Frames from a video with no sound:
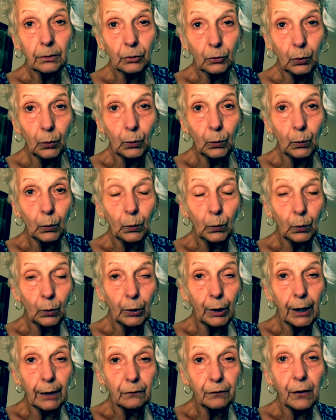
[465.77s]
to
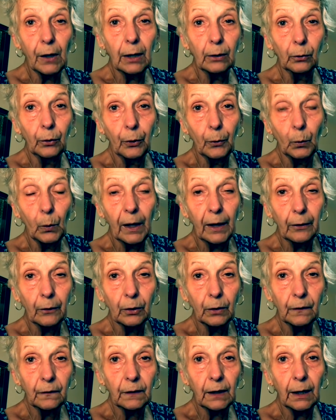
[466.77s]
and follow the
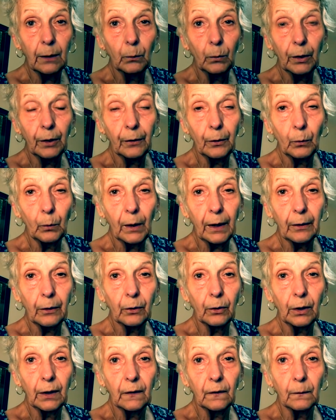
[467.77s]
weather, stay where the
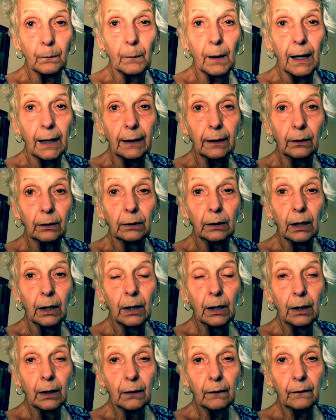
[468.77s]
weather is mild
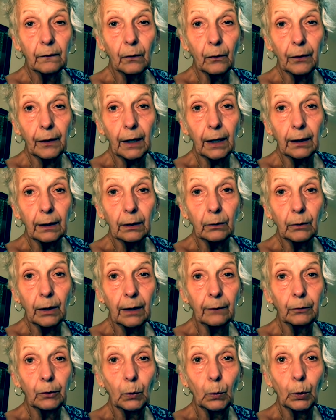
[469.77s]
so that I don't
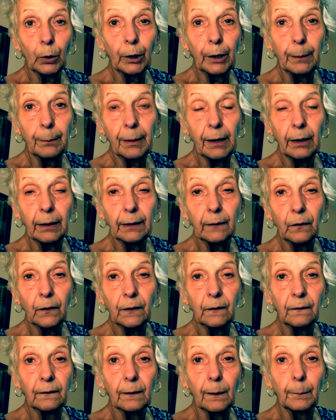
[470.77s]
have to worry about it
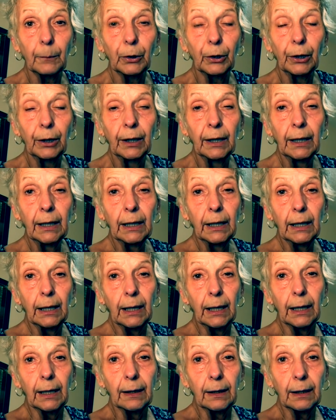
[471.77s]
this summer.
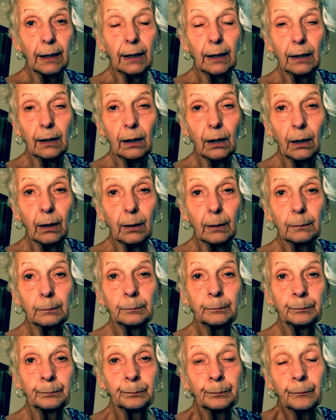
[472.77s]
And
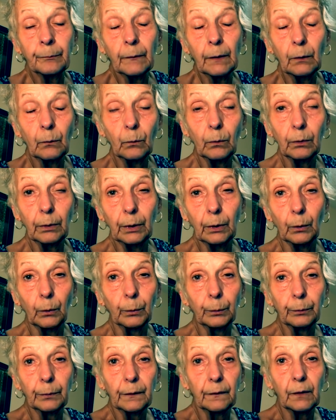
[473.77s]
then
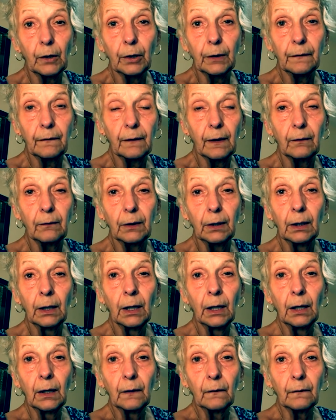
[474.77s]
start saving
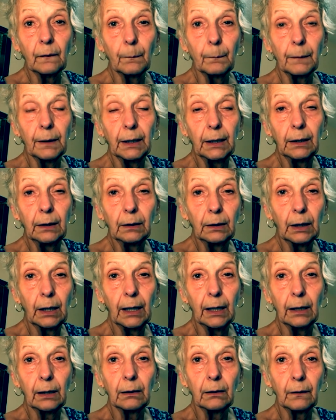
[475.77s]
some money to
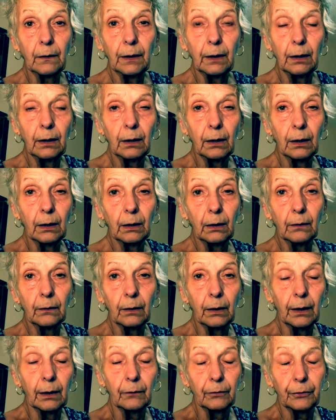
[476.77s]
get the
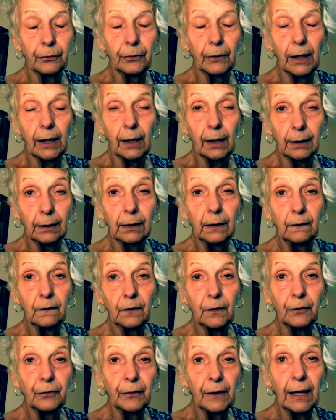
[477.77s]
fan, at
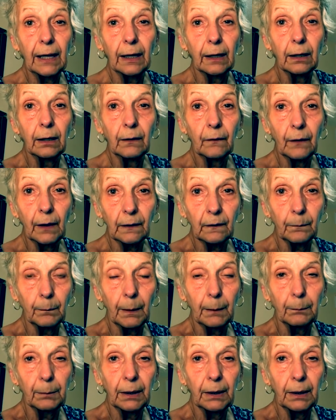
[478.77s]
least the fan. That's my